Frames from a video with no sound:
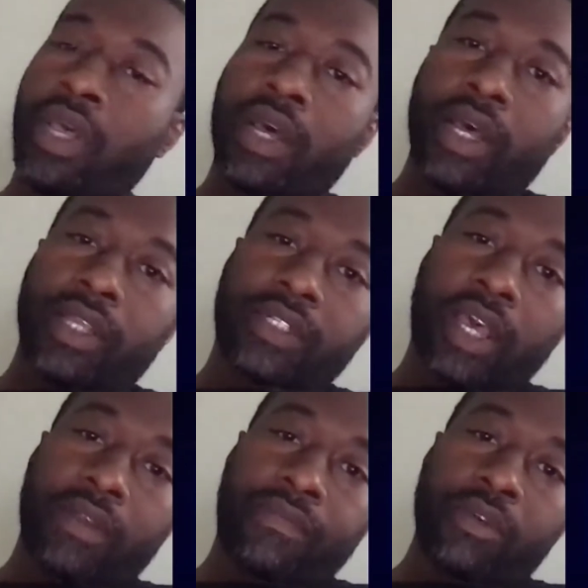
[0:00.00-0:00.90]
It's
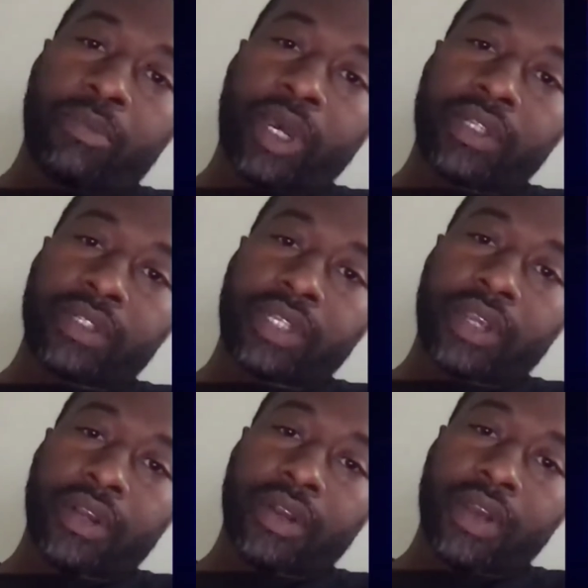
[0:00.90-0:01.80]
got a few buttons
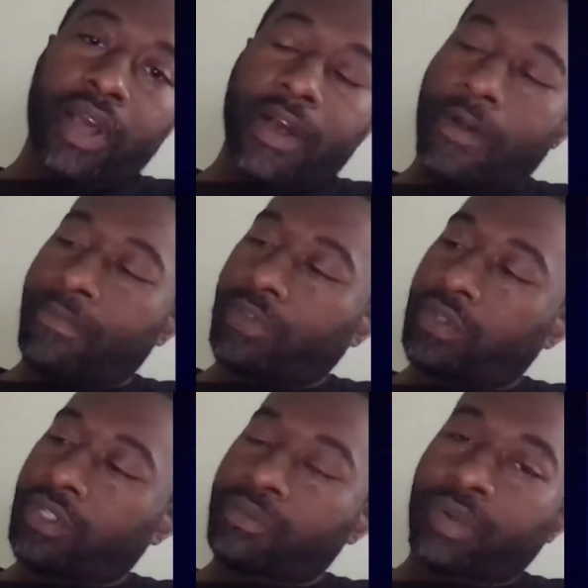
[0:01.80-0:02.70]
here. You
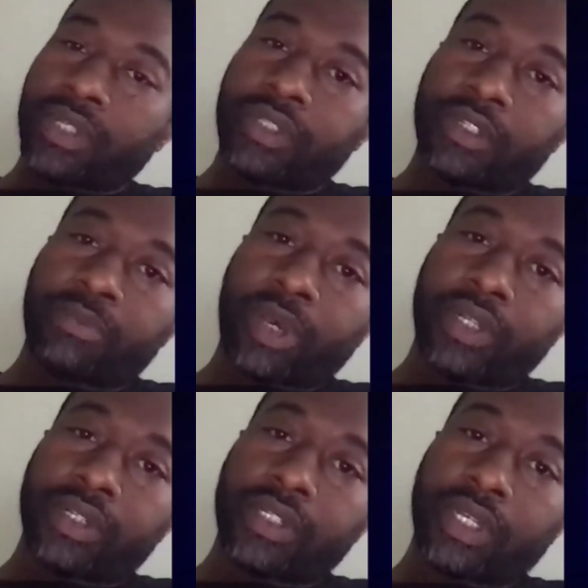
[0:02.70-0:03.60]
just press this
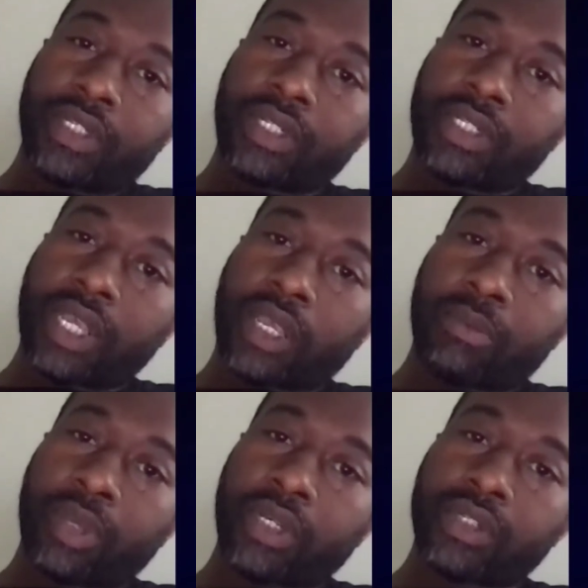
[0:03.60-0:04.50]
button to take a
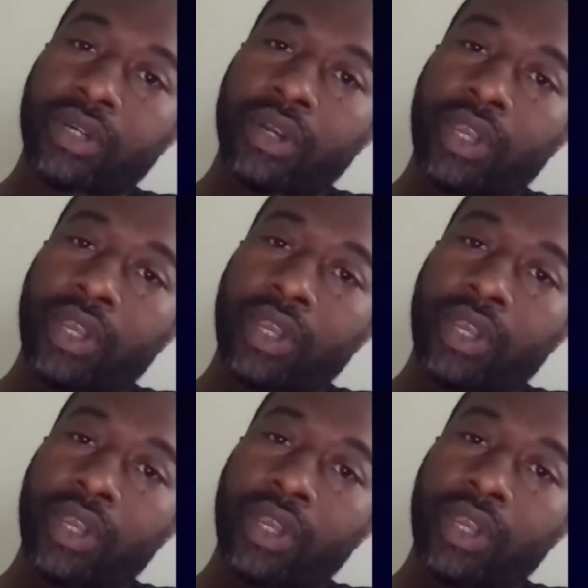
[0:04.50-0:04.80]
picture.